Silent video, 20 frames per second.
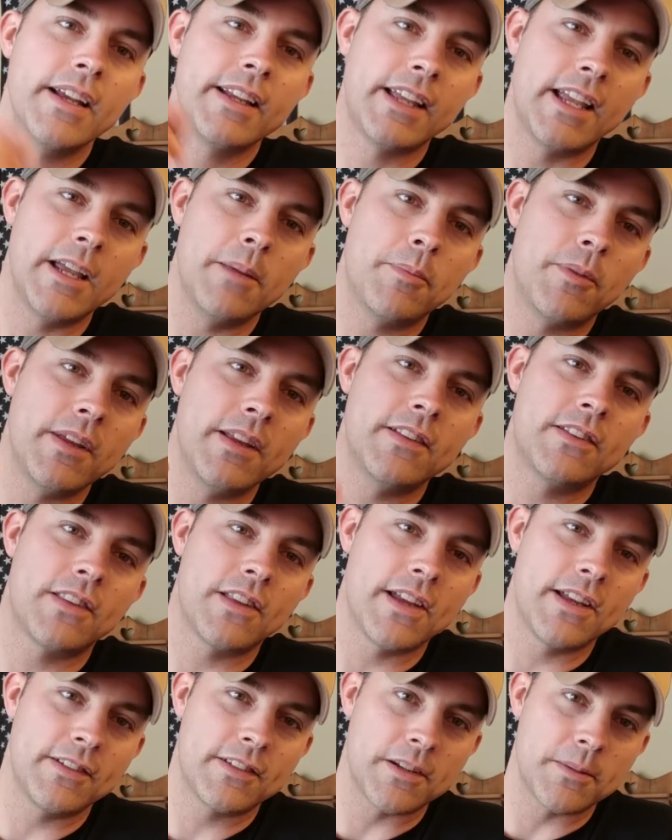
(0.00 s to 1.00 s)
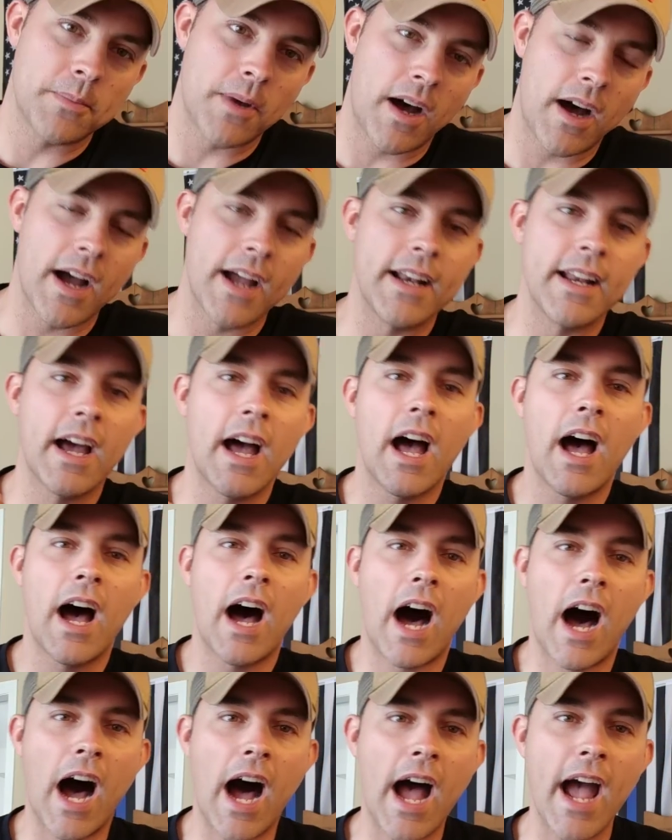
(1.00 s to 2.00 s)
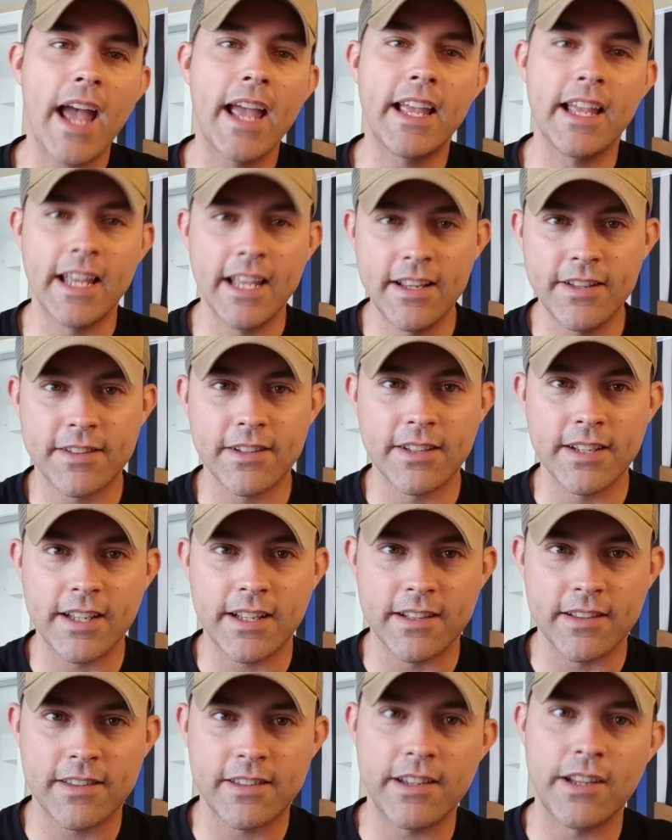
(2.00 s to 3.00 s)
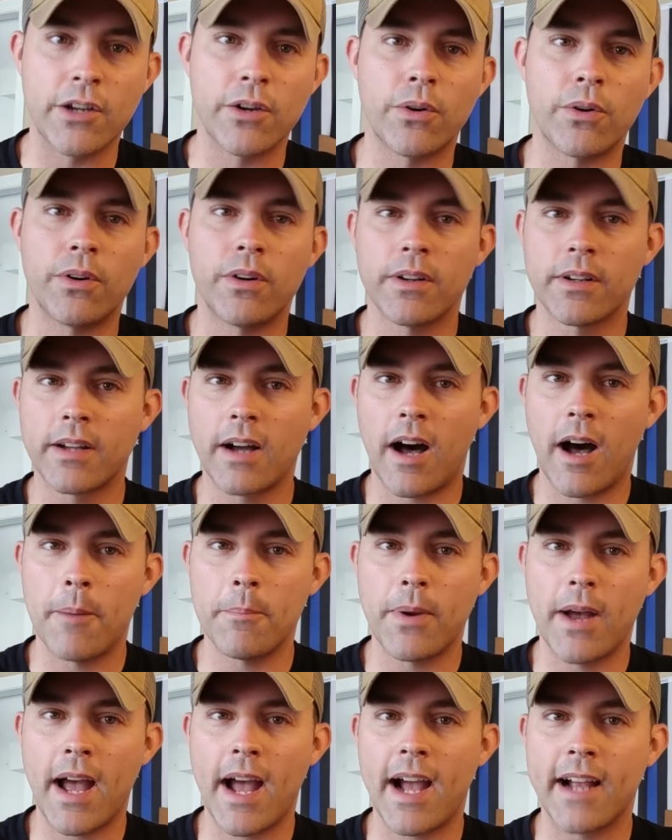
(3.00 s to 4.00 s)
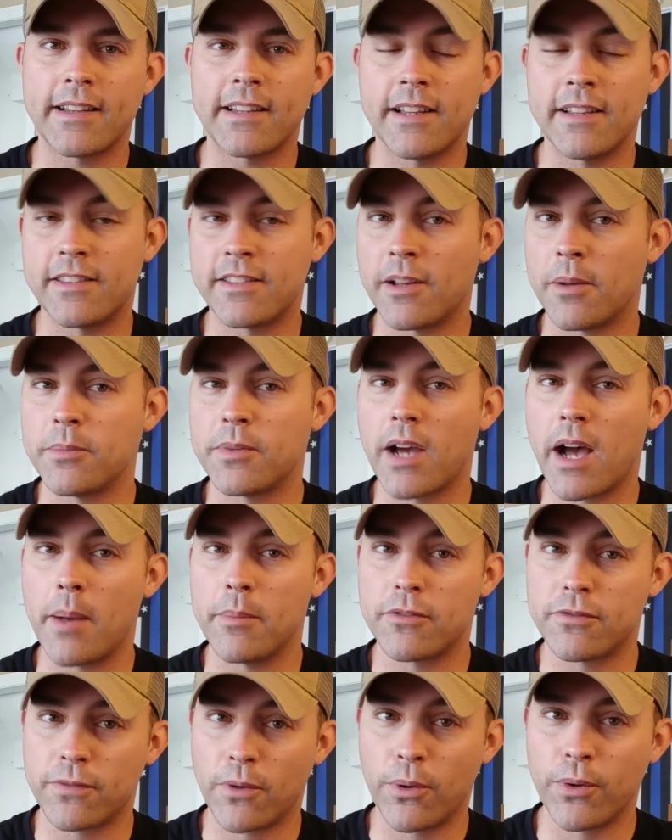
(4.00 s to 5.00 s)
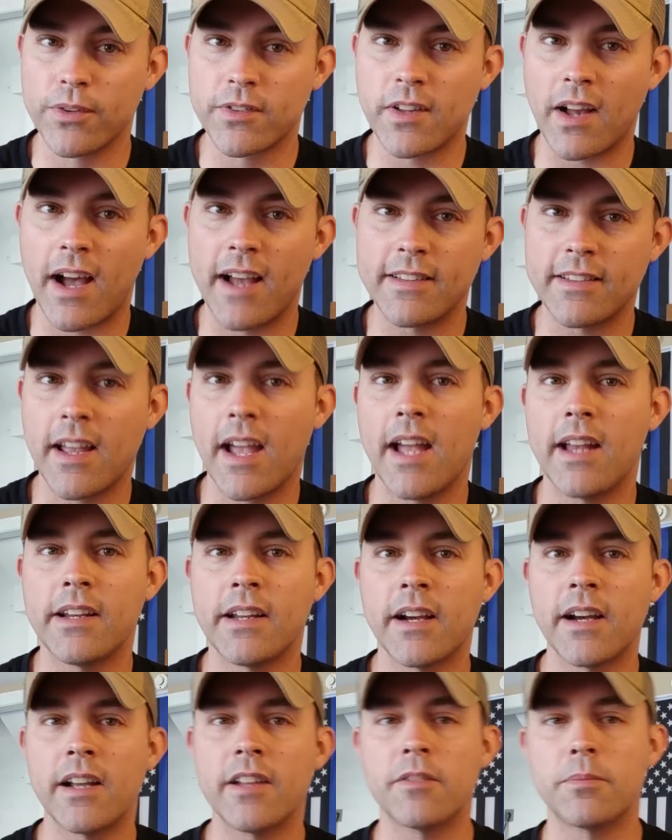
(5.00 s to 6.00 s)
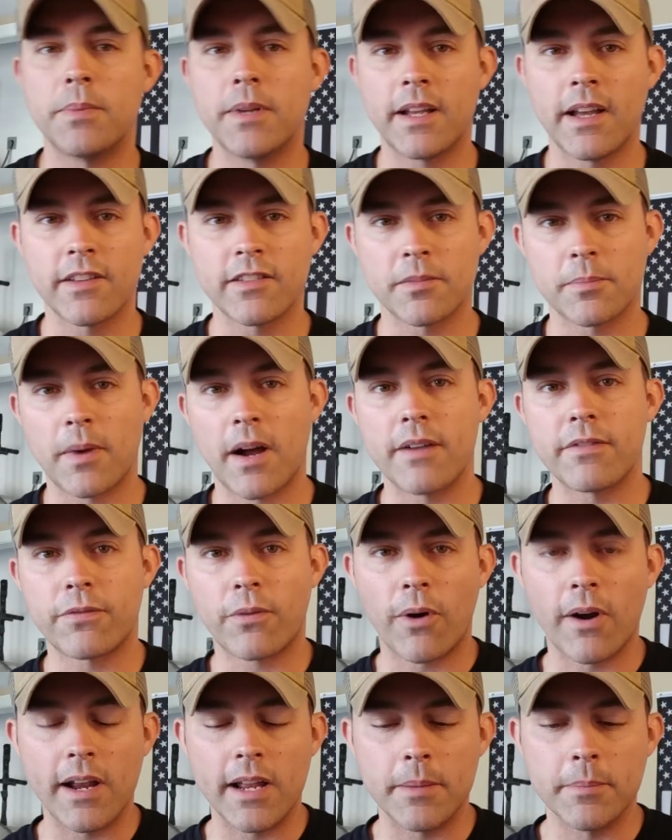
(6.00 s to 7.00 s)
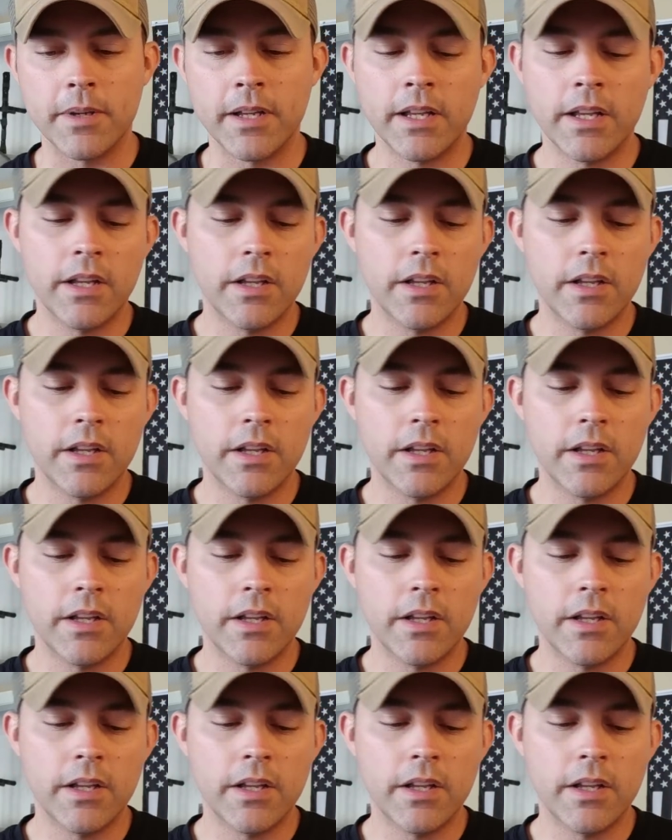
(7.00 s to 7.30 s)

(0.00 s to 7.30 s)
Keep these things in mind. I easily conceal compact and sometimes full-size handguns because of my frame.